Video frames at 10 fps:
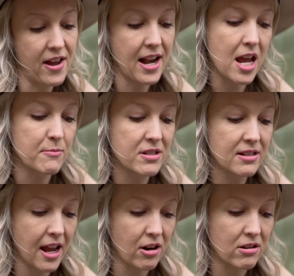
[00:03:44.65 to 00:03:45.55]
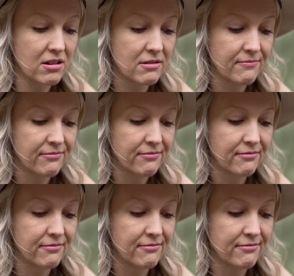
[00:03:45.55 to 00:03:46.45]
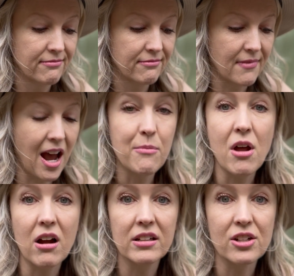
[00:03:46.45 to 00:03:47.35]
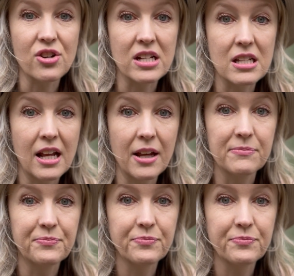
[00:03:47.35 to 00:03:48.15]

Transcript: and I am scared. I am not going to drink today.